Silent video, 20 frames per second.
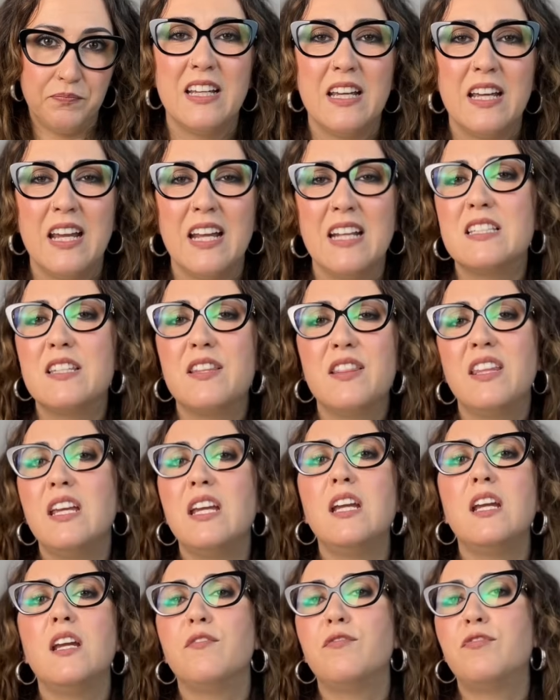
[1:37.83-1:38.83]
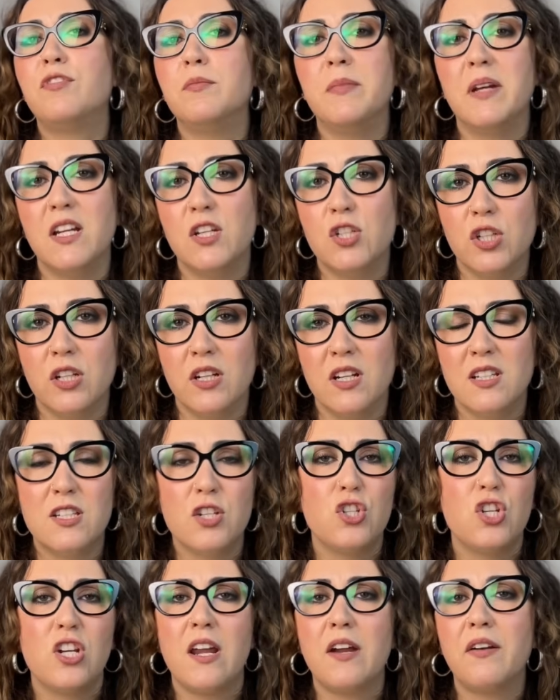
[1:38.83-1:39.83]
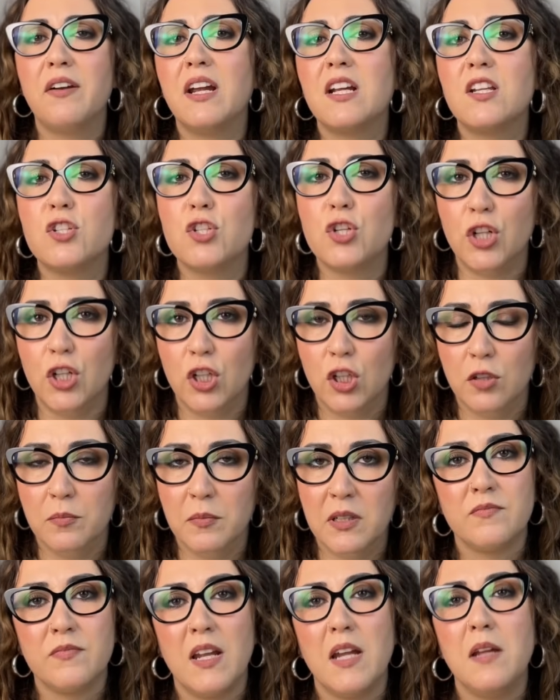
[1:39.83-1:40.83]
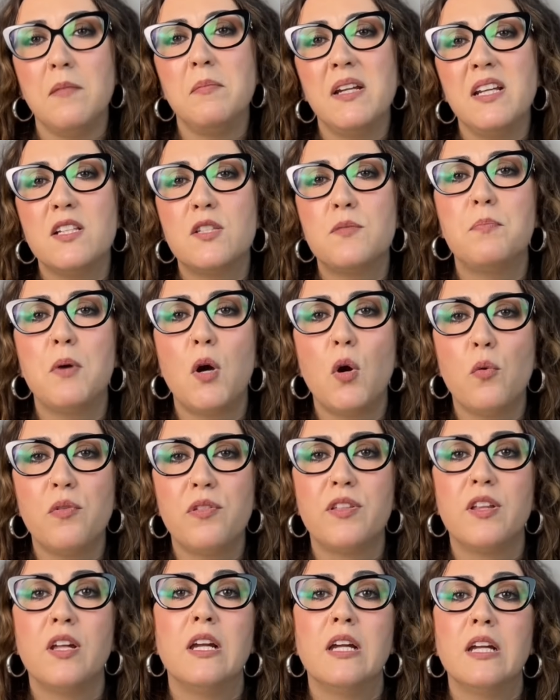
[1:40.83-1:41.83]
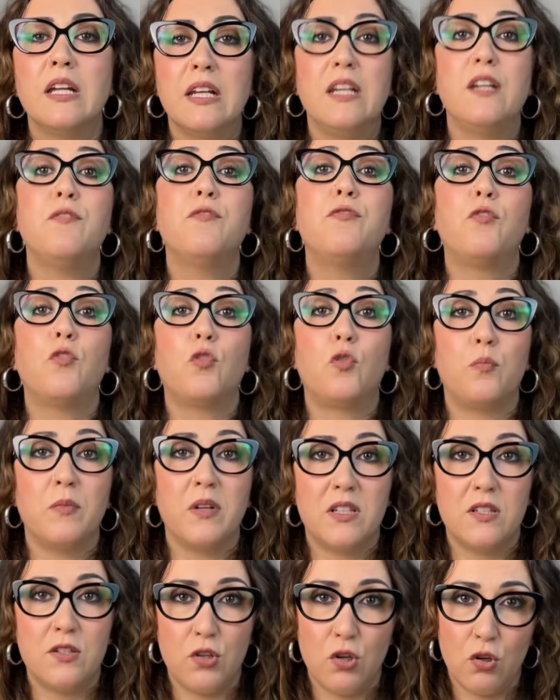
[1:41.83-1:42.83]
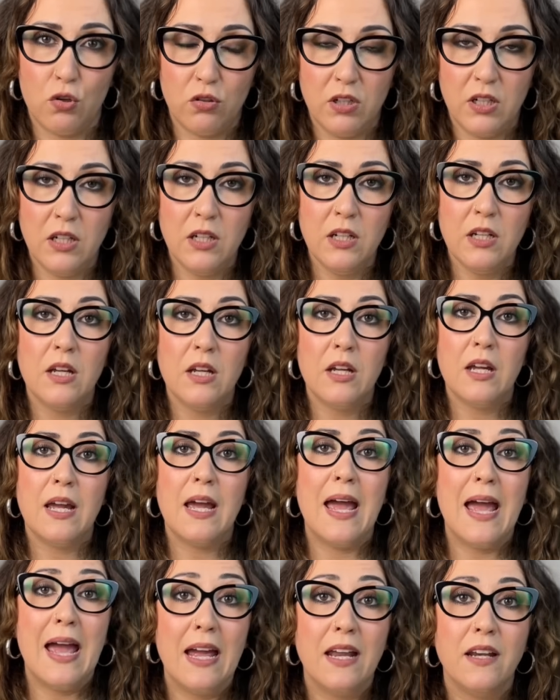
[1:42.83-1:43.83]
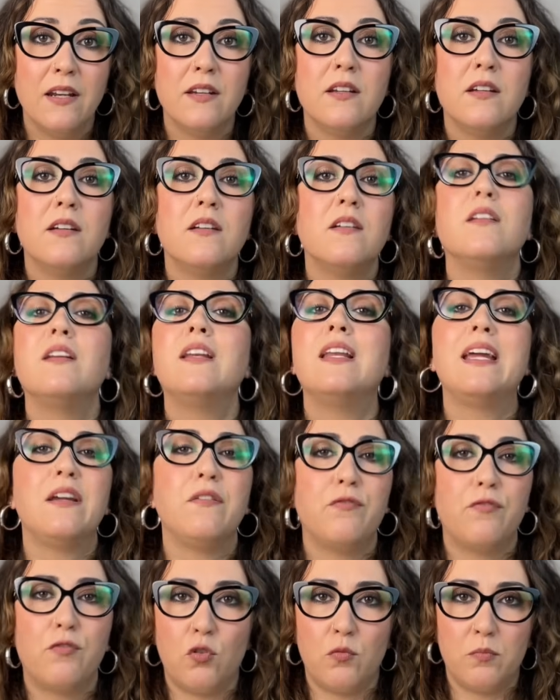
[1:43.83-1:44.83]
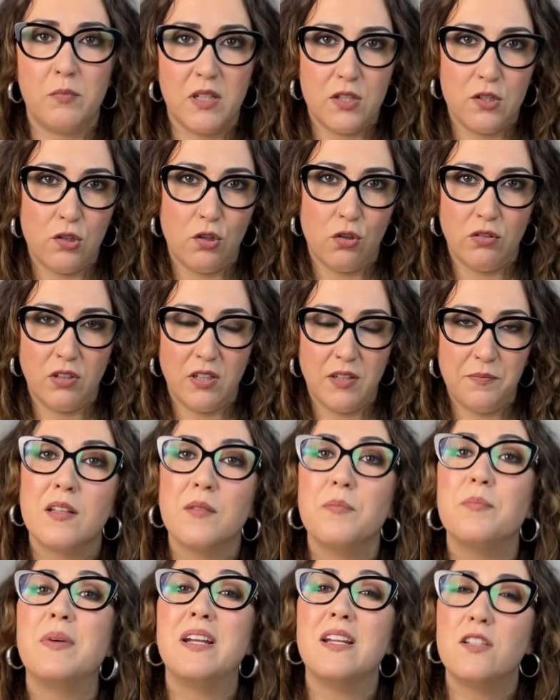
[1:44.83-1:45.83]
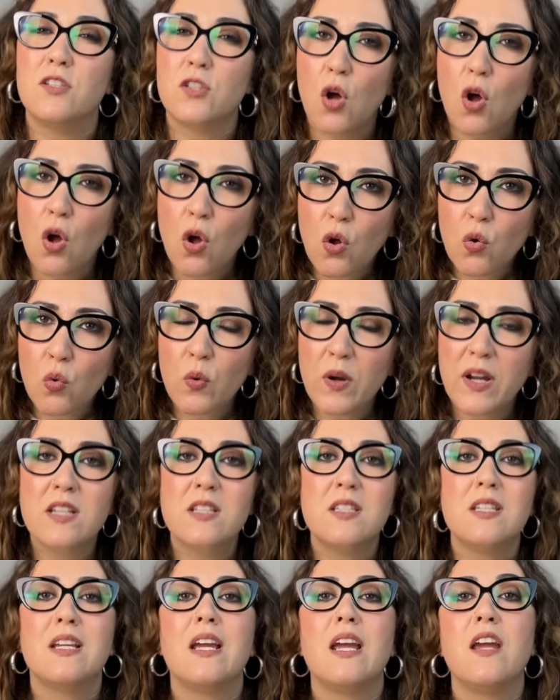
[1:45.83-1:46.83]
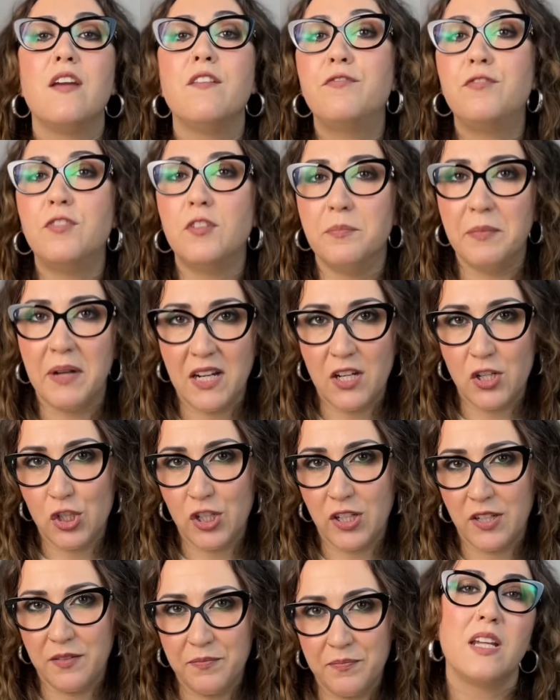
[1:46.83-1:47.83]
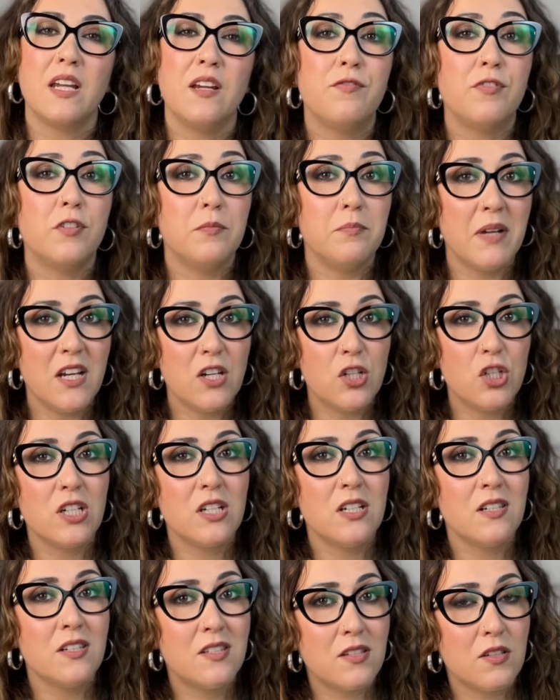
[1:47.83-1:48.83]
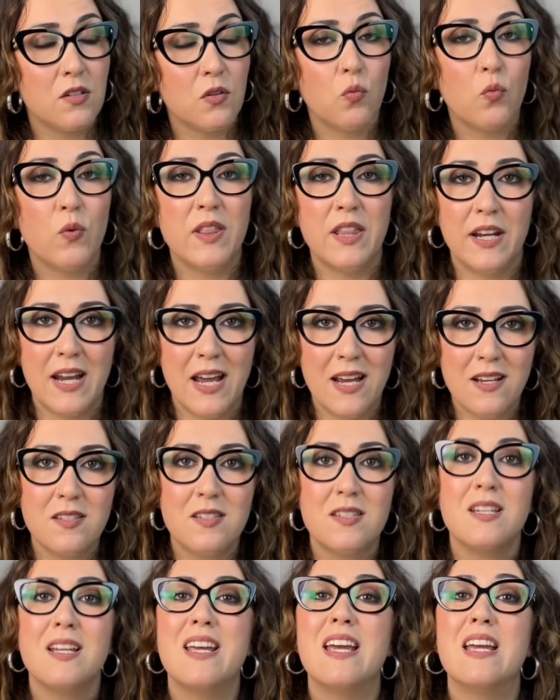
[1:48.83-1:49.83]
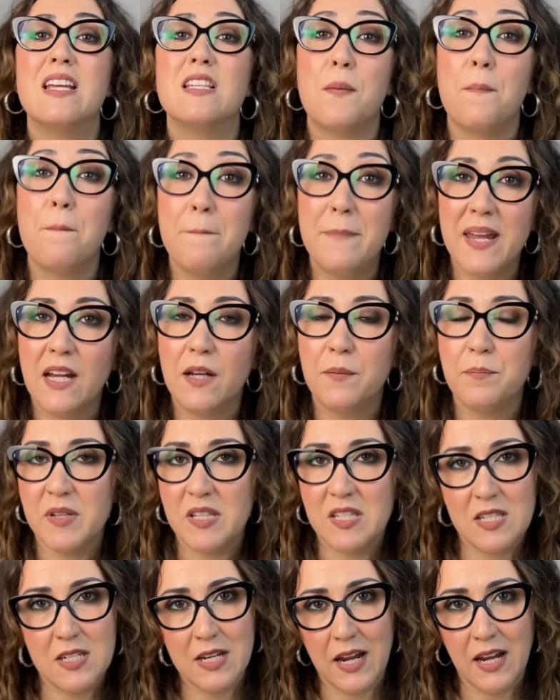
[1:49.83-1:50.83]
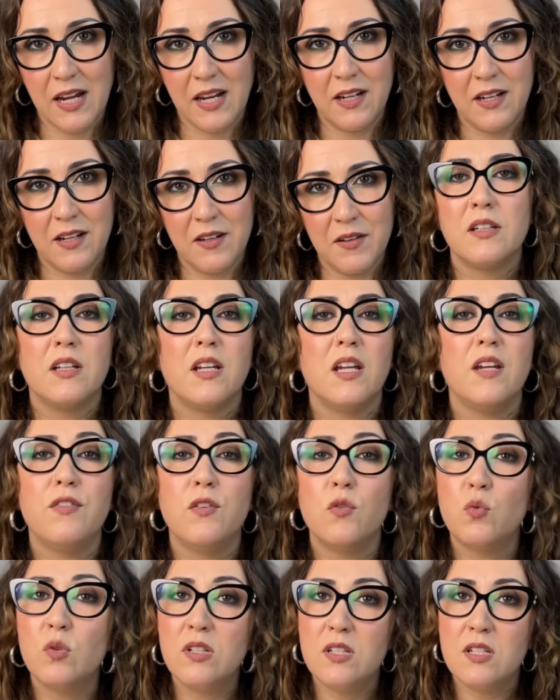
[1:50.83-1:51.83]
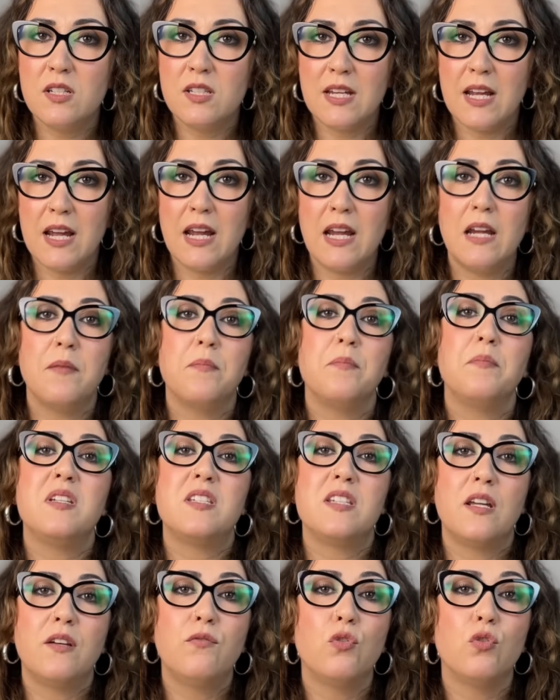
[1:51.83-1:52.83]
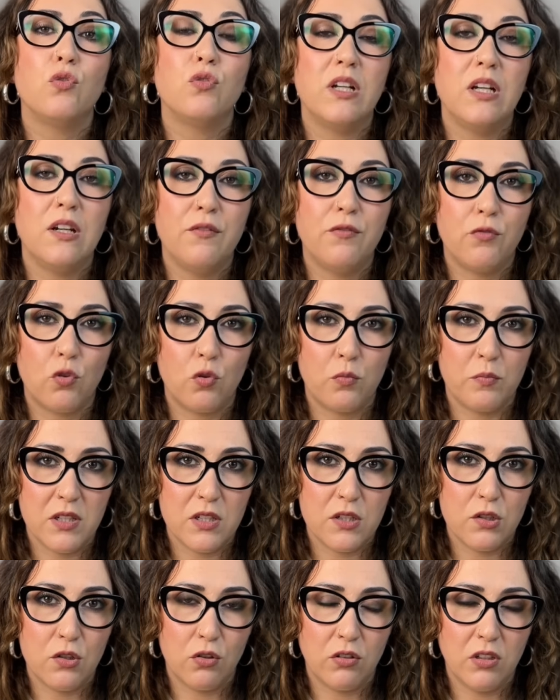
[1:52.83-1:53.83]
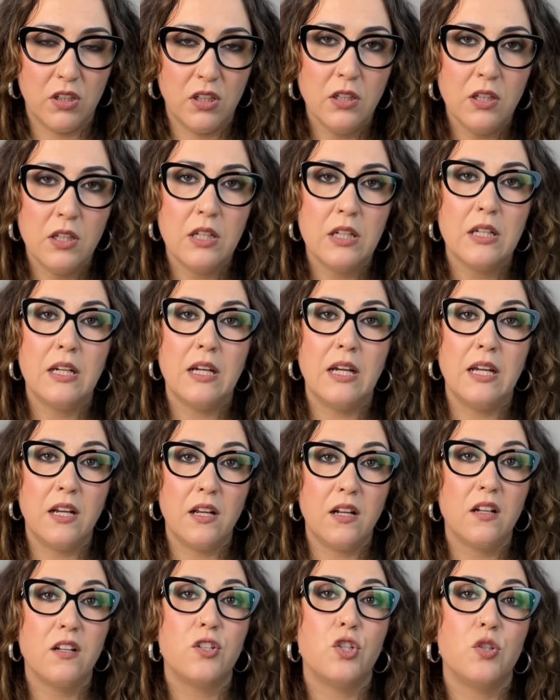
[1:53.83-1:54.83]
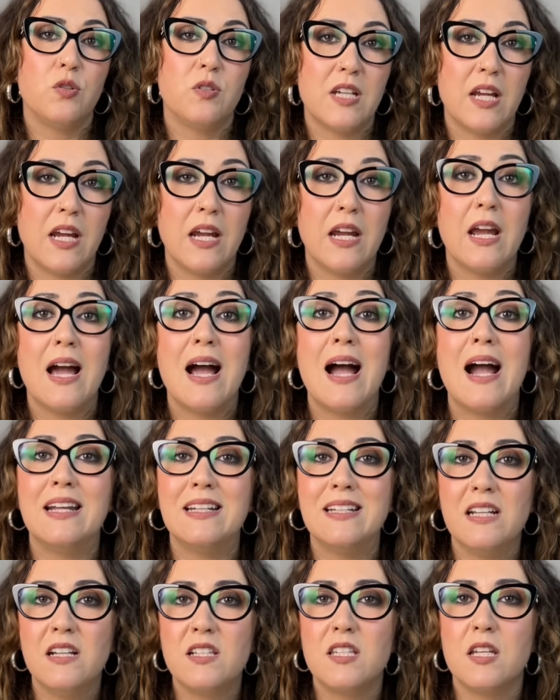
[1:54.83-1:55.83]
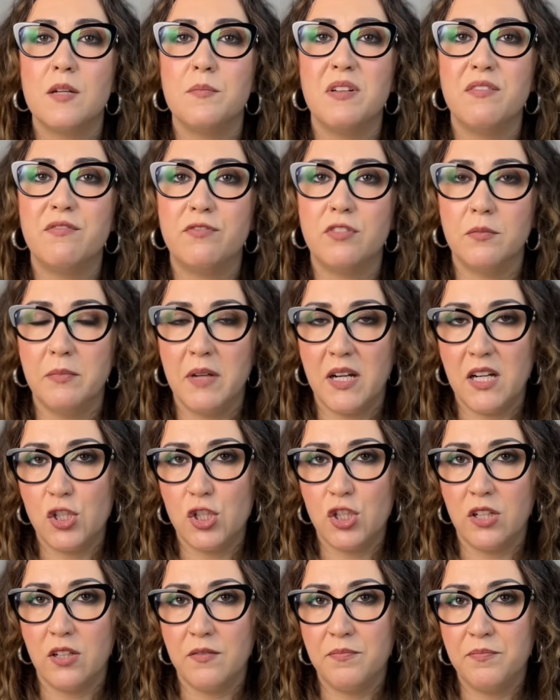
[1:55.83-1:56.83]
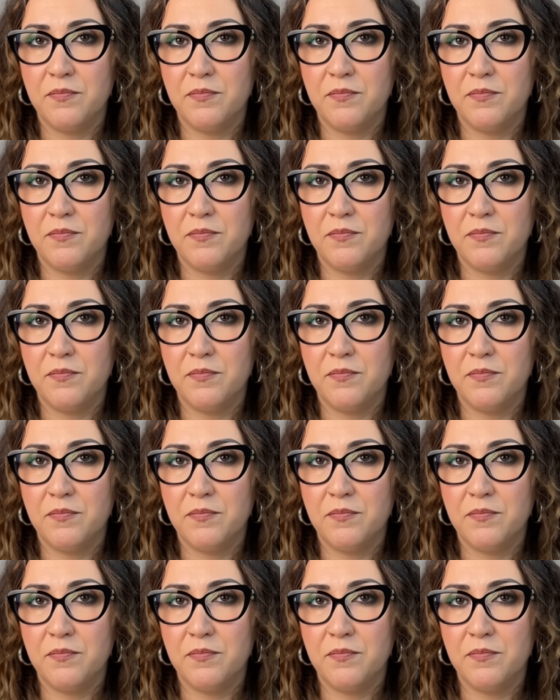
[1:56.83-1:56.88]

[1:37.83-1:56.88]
It's the information. It's a generic term. It means both l'informazione and le informazioni. But it's always information. Informations with an S is a big mistake. If you want to say mi servono delle informazioni, in English you say I need some information.